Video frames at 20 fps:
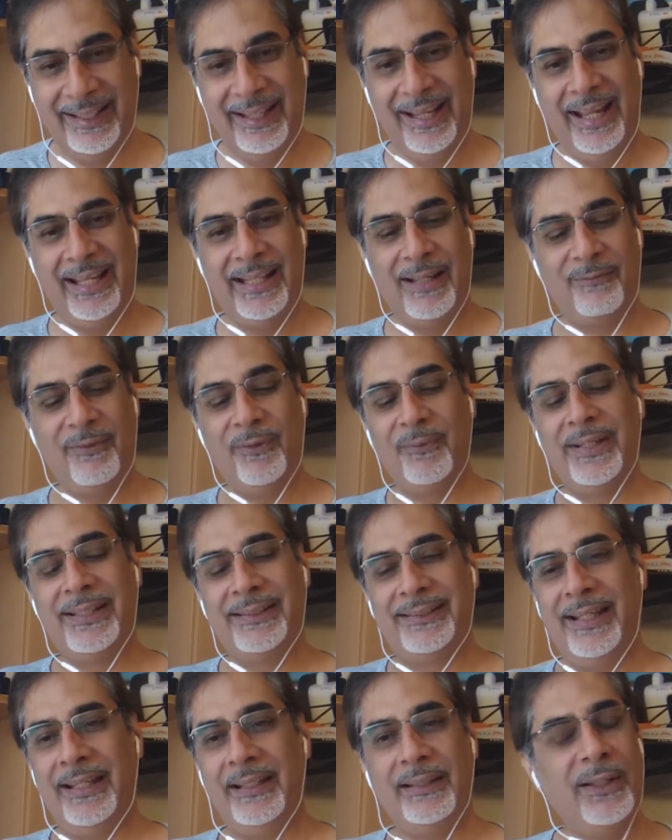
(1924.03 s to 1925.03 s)
And I've always
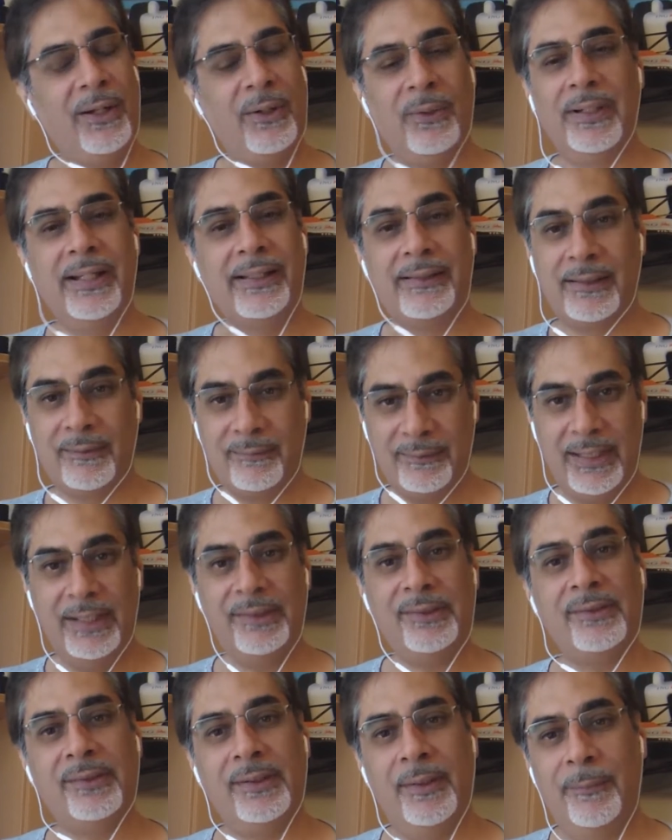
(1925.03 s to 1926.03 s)
said, no, it's the
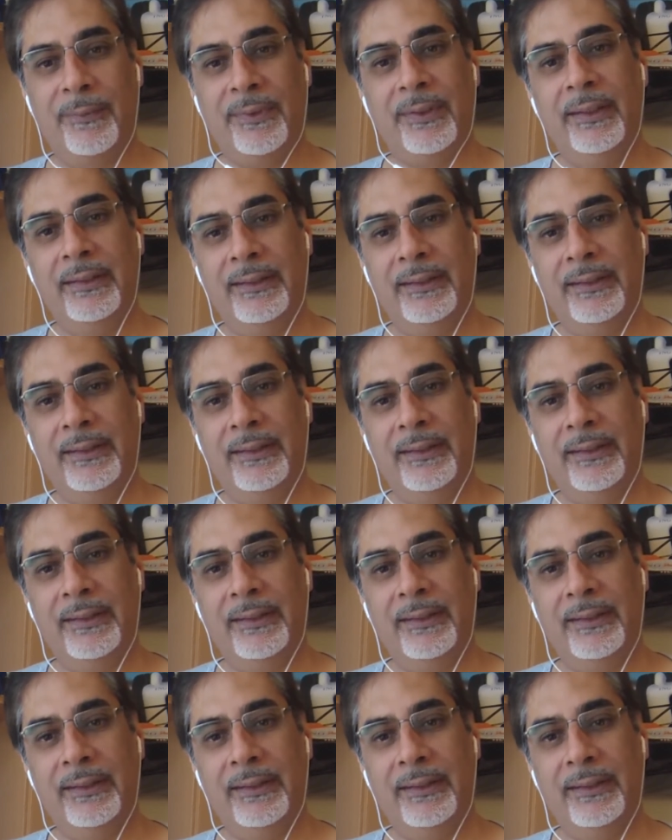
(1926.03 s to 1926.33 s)
relationships.